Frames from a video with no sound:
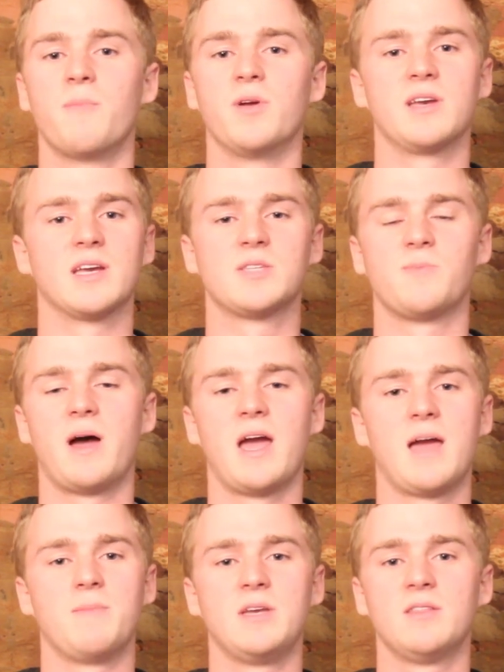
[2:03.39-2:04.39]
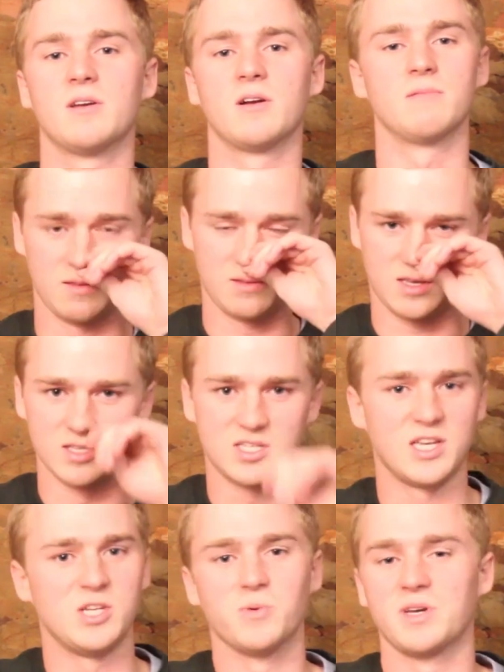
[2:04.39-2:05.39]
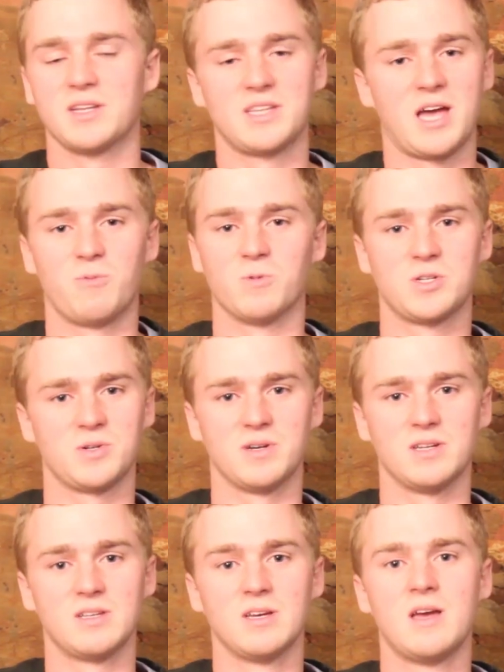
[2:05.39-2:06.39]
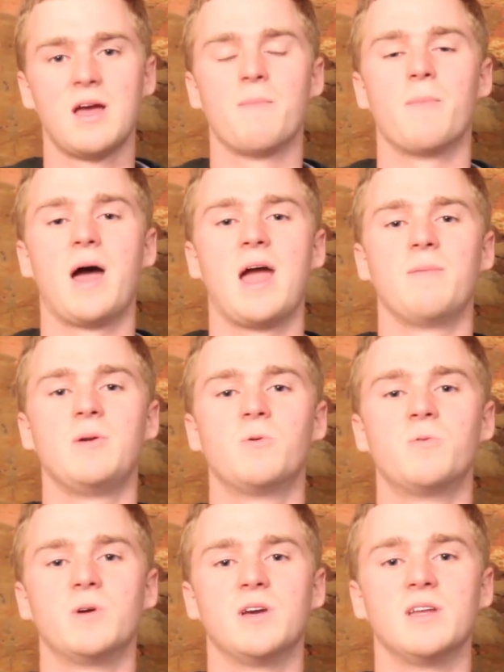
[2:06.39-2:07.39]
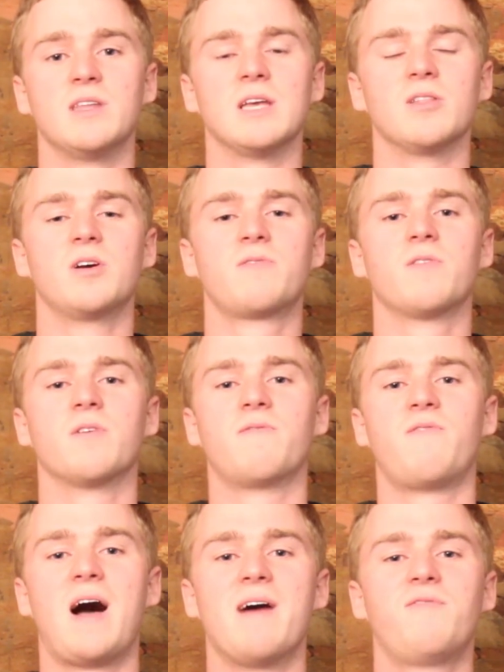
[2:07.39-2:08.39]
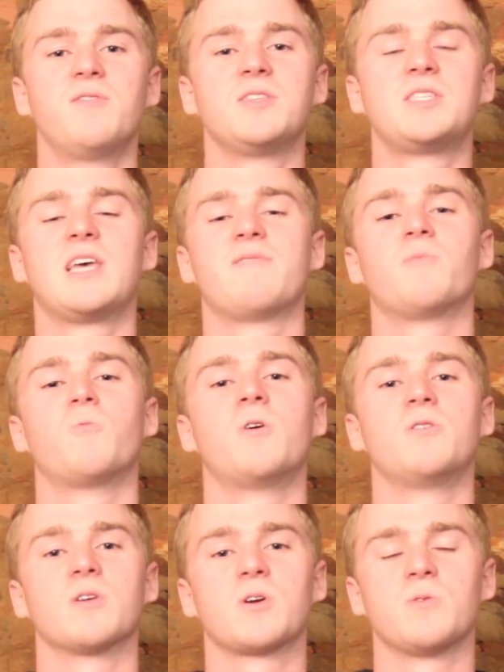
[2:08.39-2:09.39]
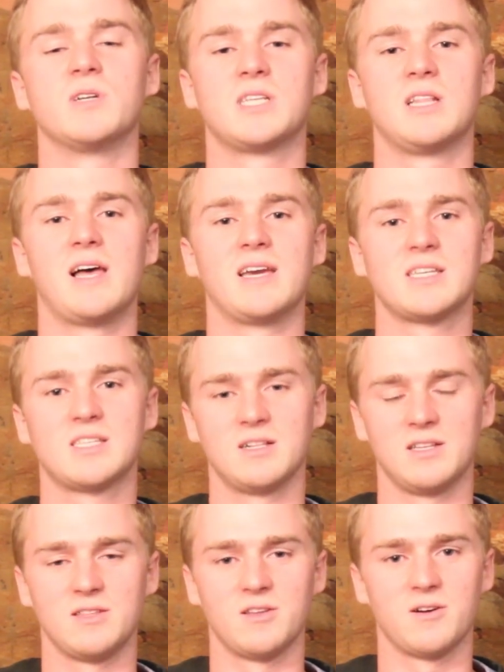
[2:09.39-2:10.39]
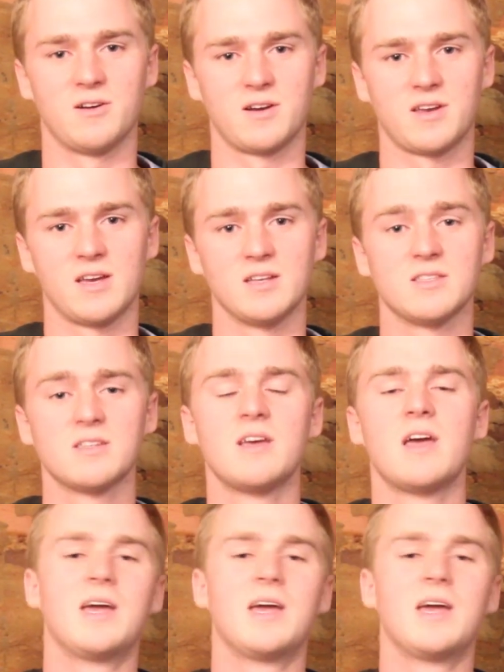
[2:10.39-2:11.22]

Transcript: but against Miami they're continuing a downward trend. Miami will win, and look for five foot seven wonder Chris Lykes to lead the Hurricanes.